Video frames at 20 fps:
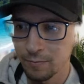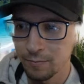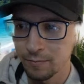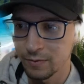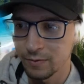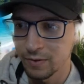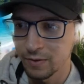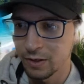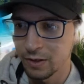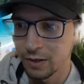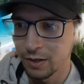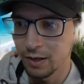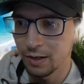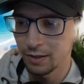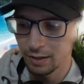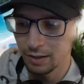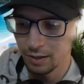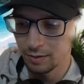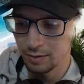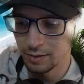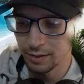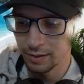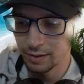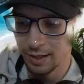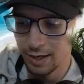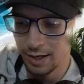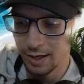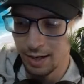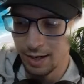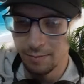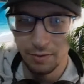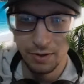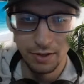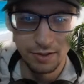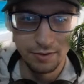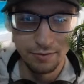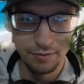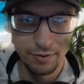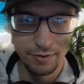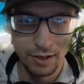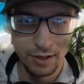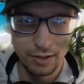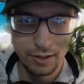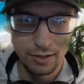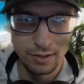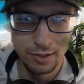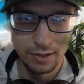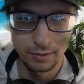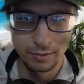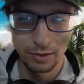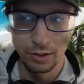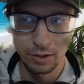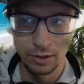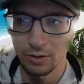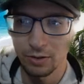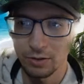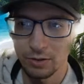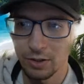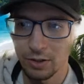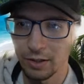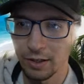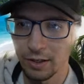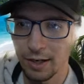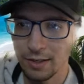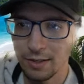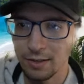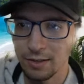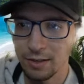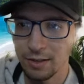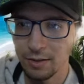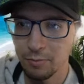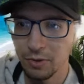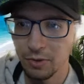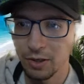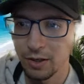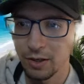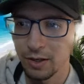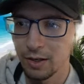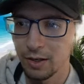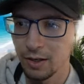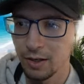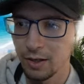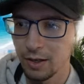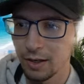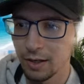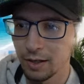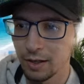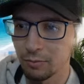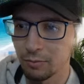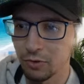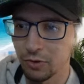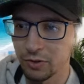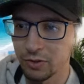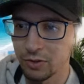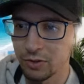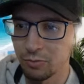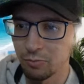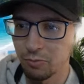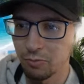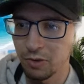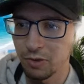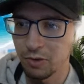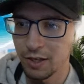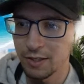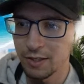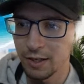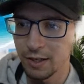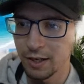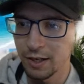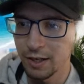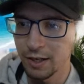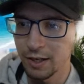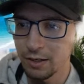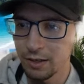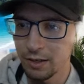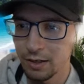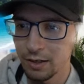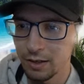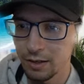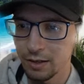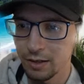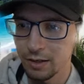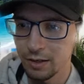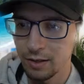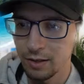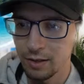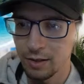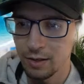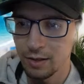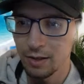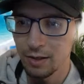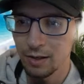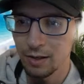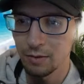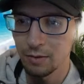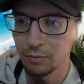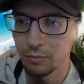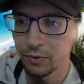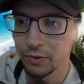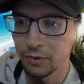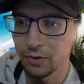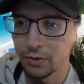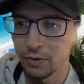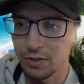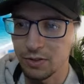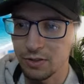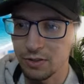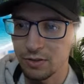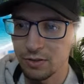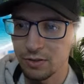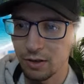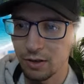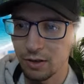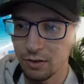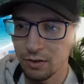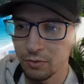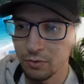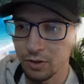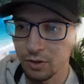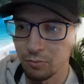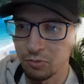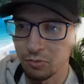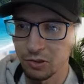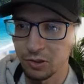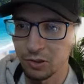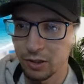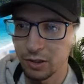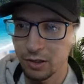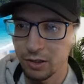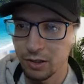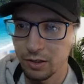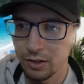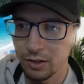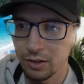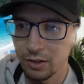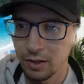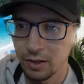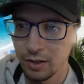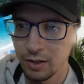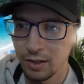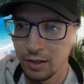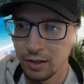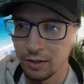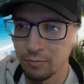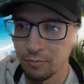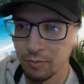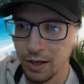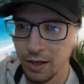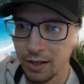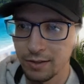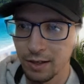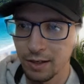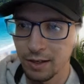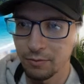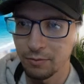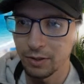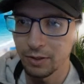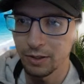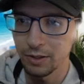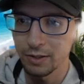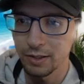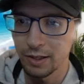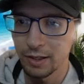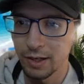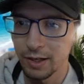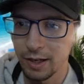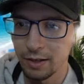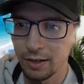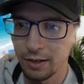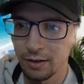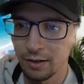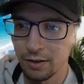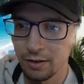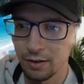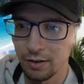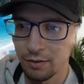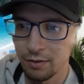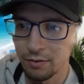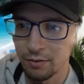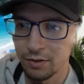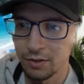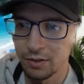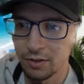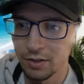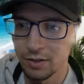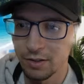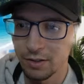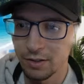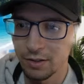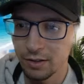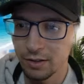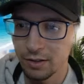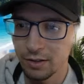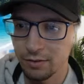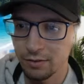Alright, and I'm gonna copy this effect. I'm gonna go on to the next clip. And I'm going to paste it in. We're gonna start with the blur, and then by the time we get to the end of the dissolve,